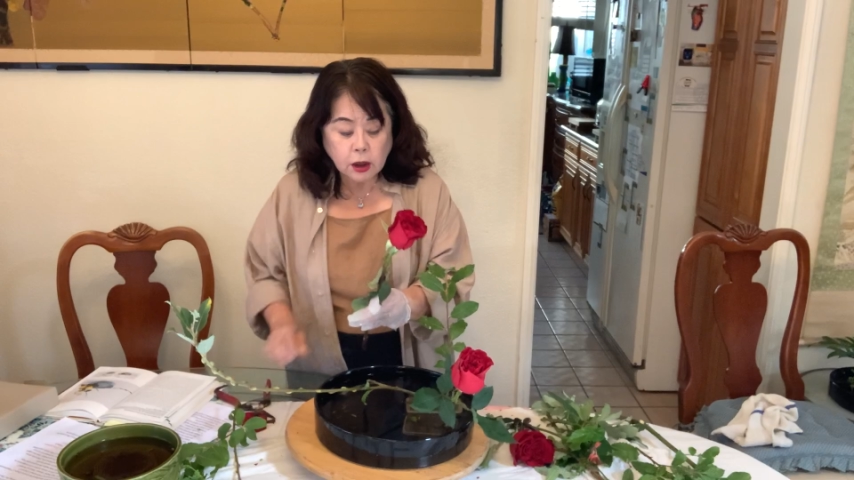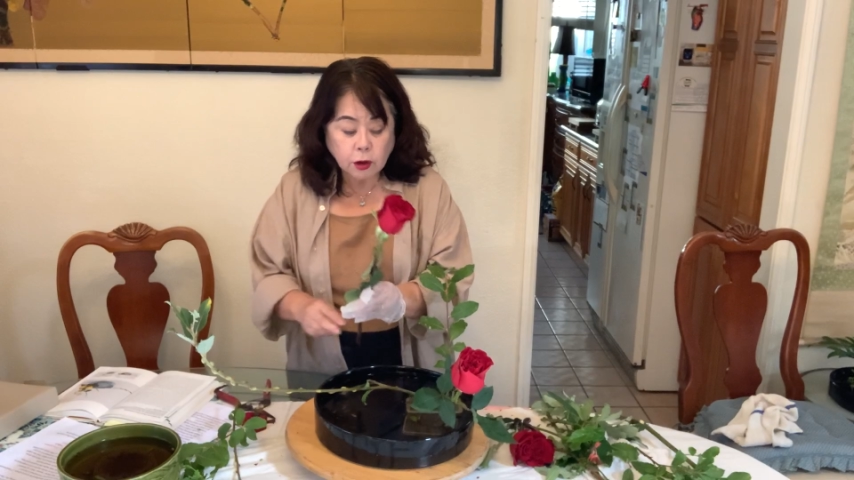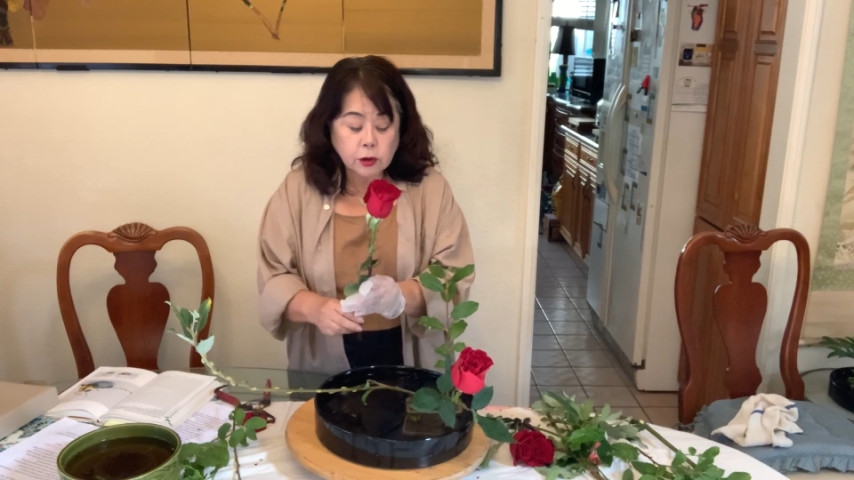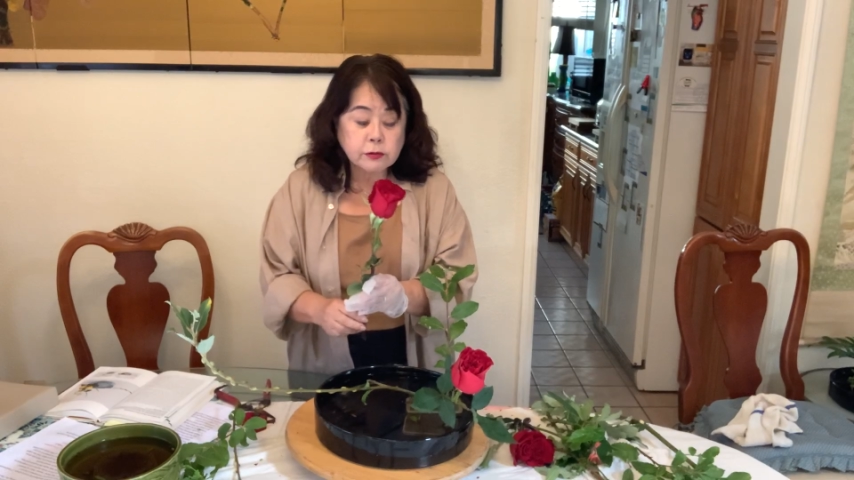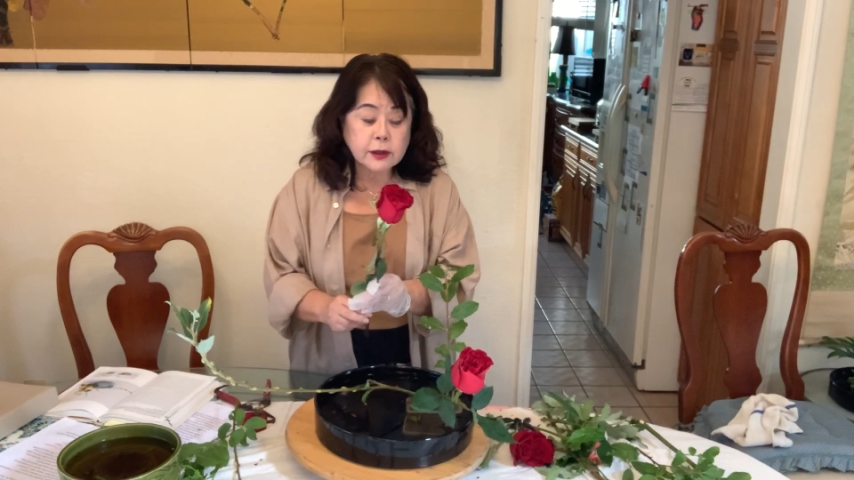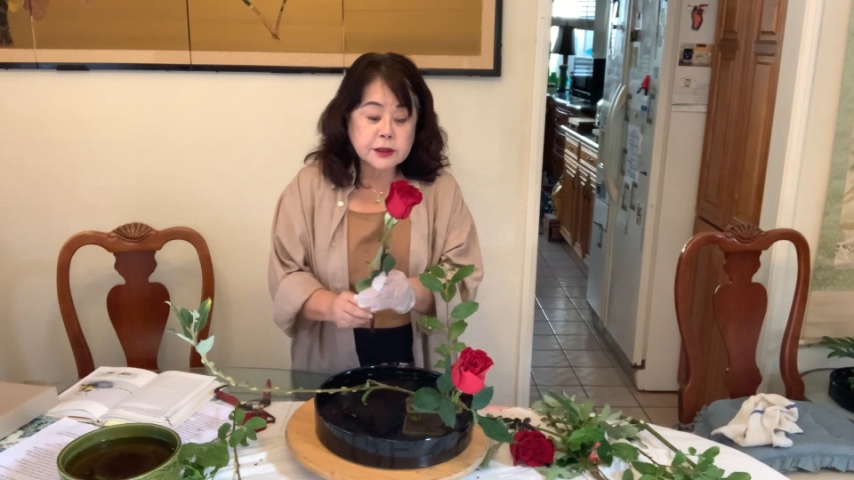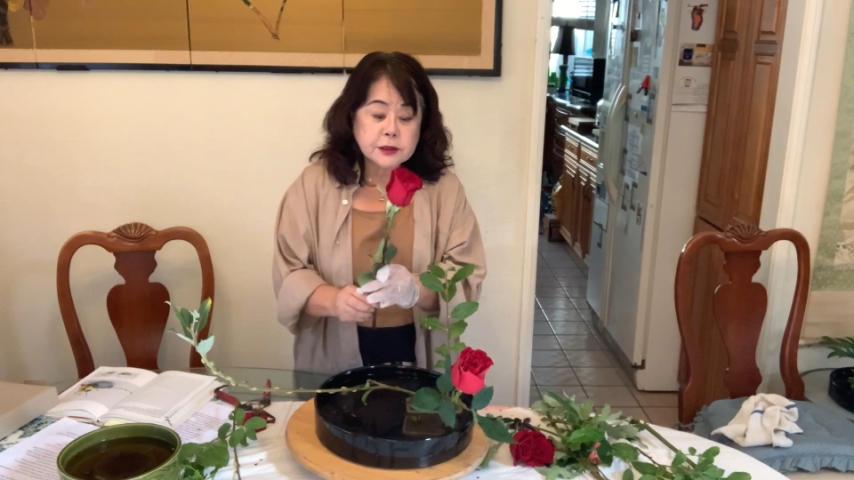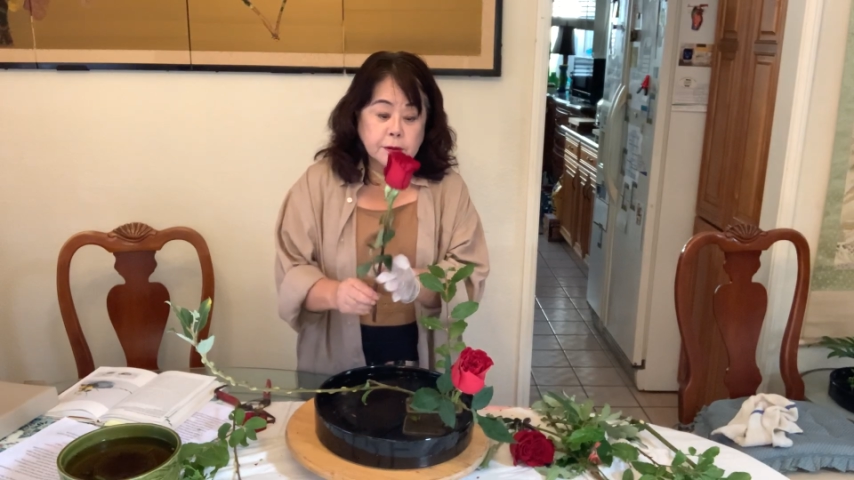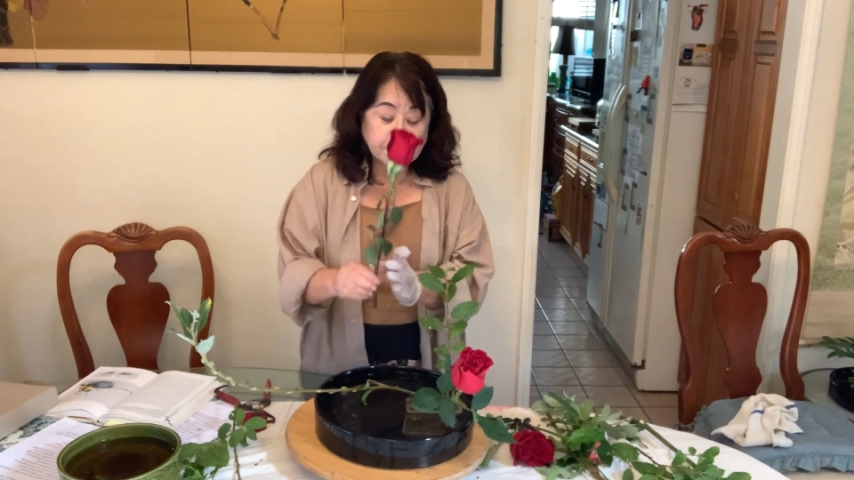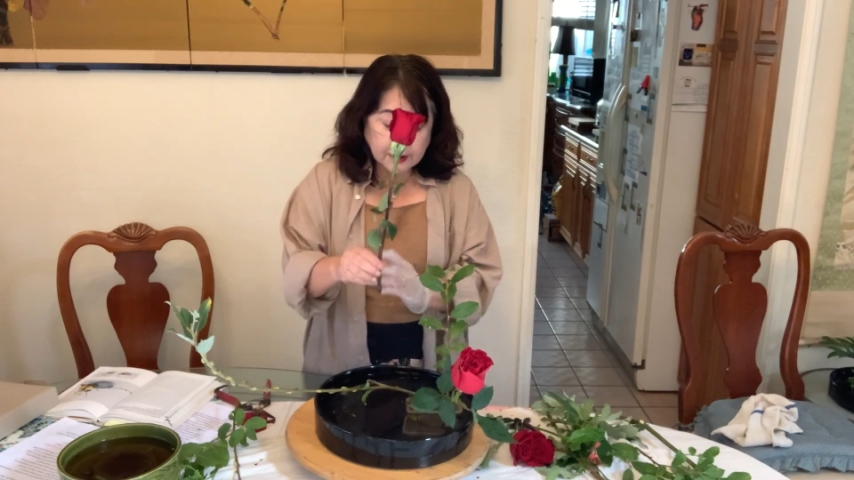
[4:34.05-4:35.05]
always
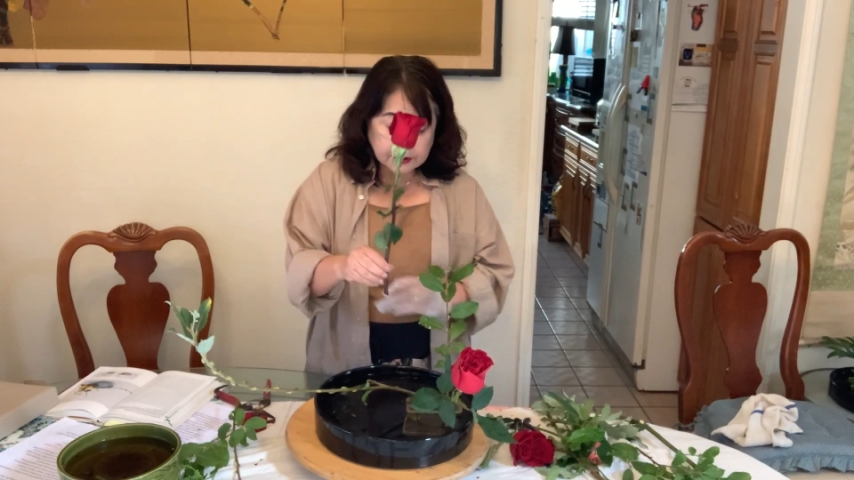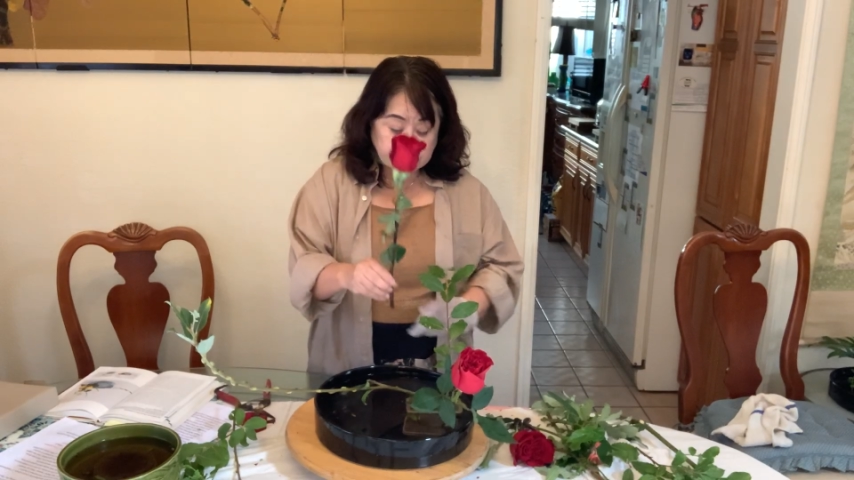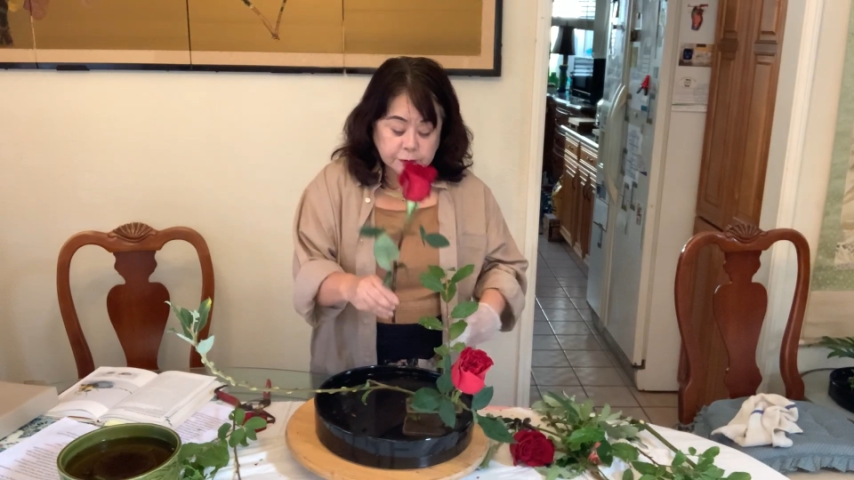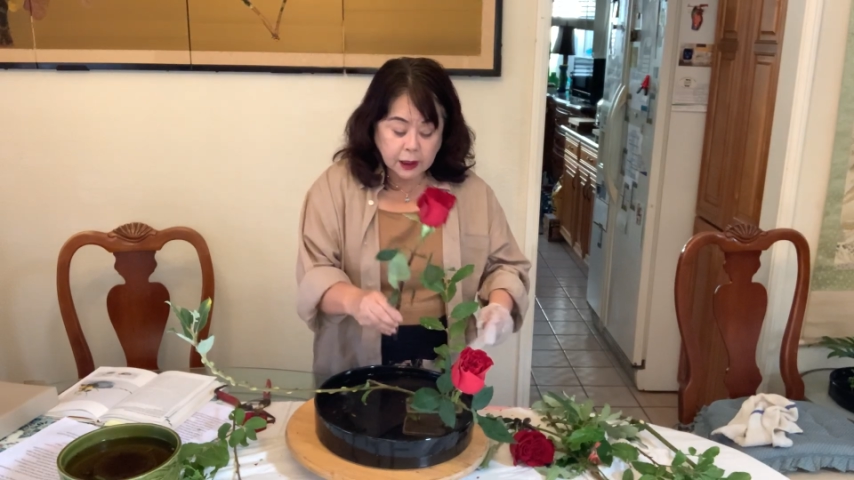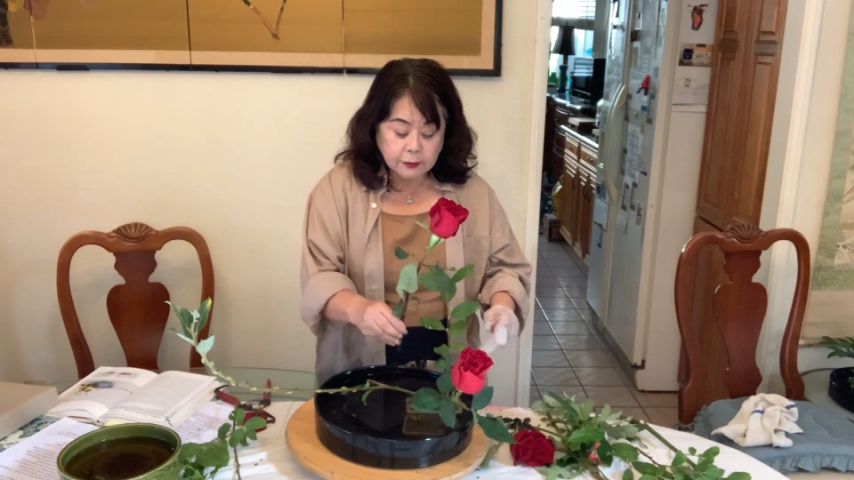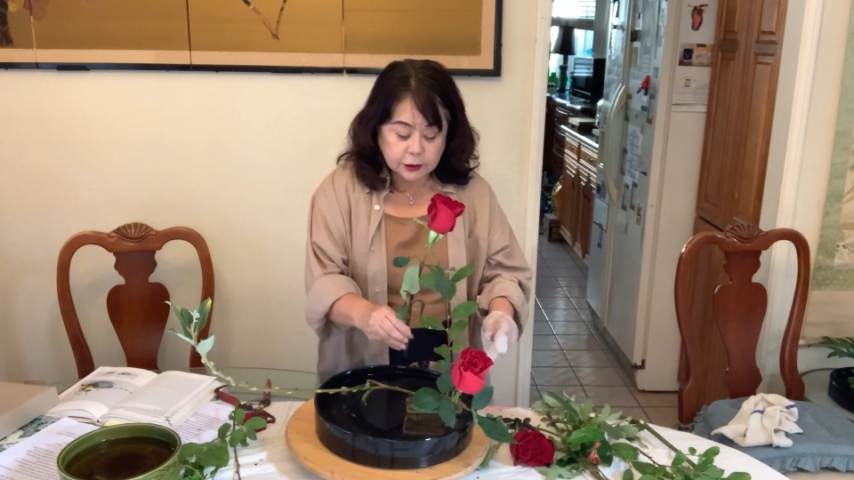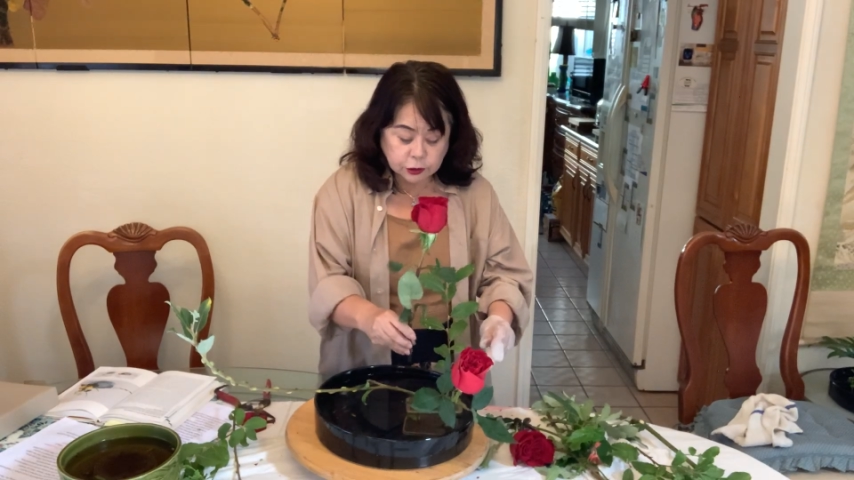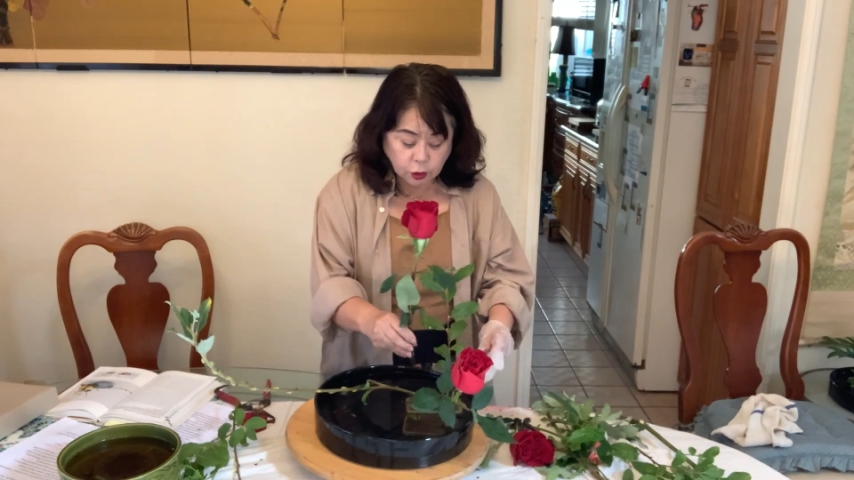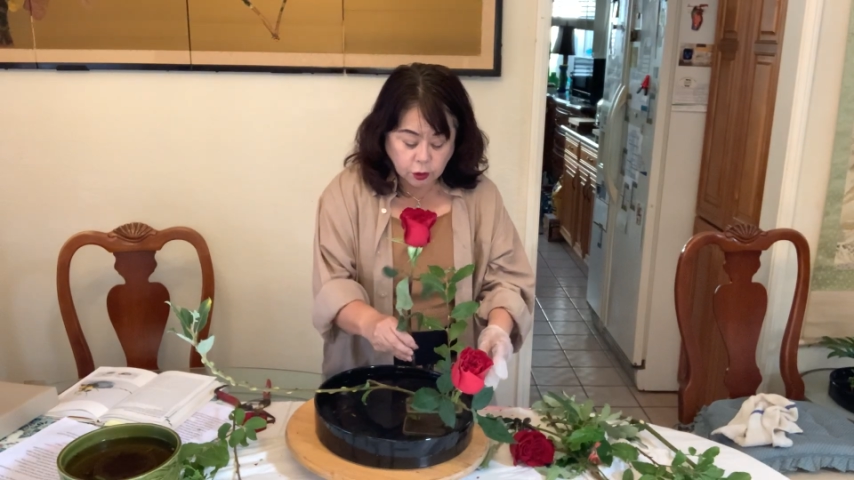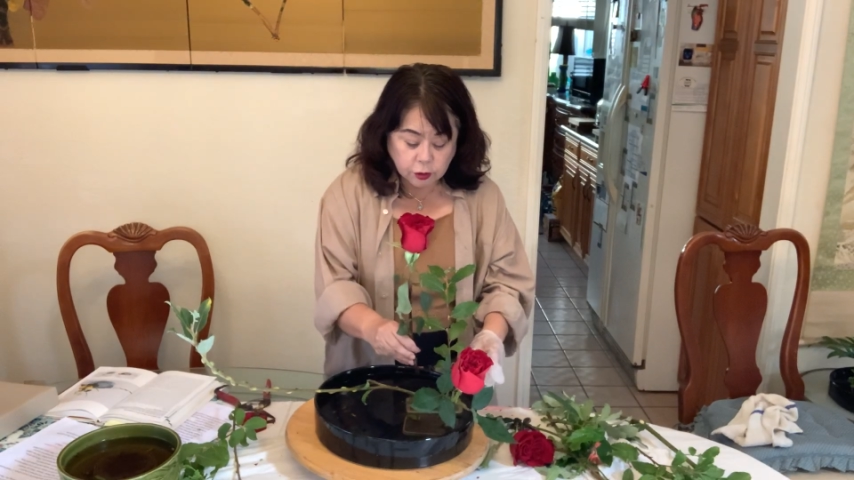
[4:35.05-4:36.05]
bud flower
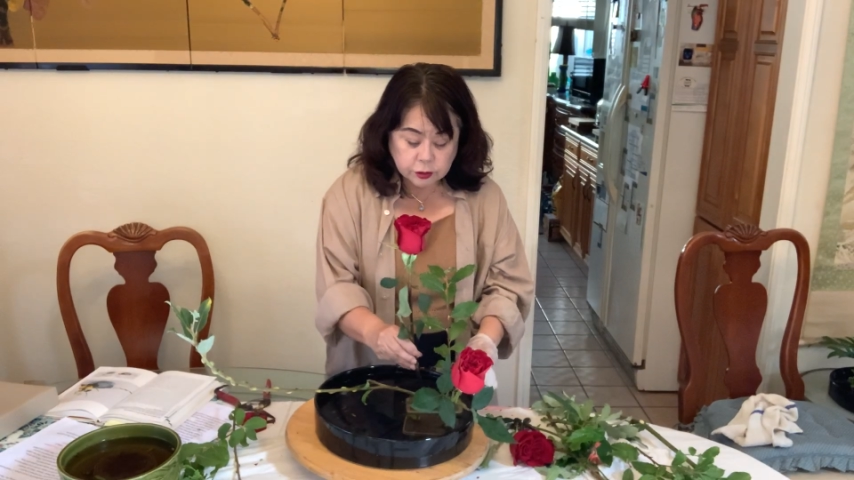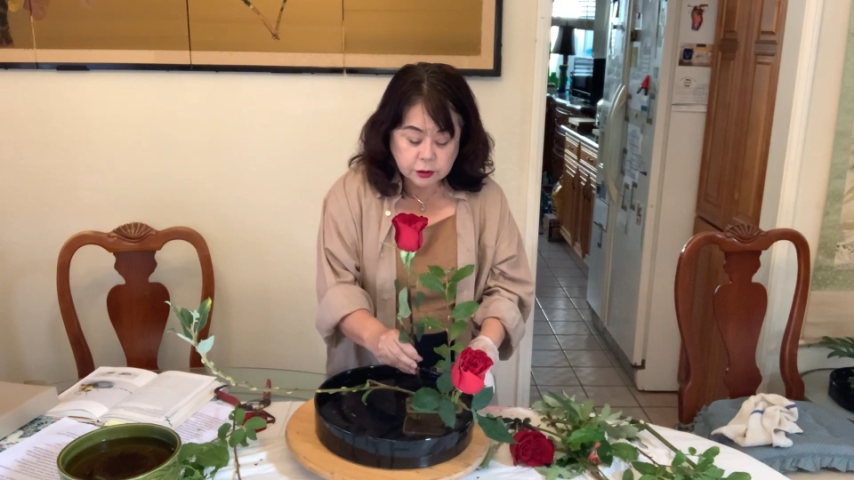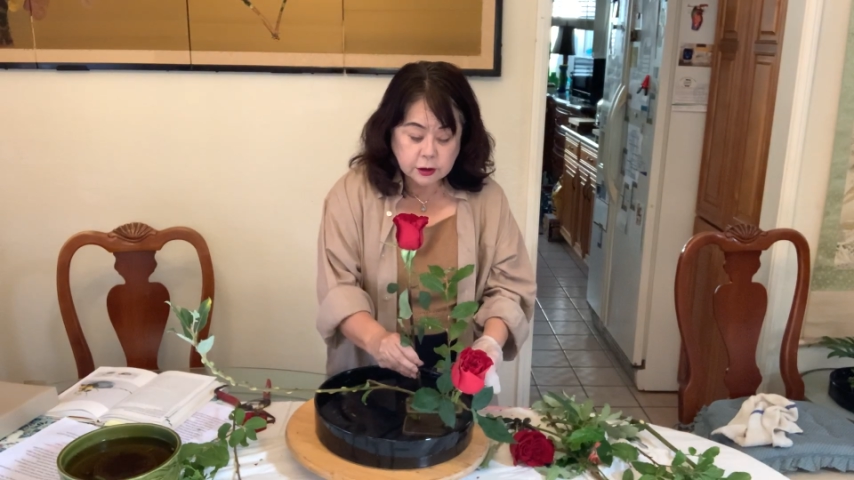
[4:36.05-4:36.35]
tall,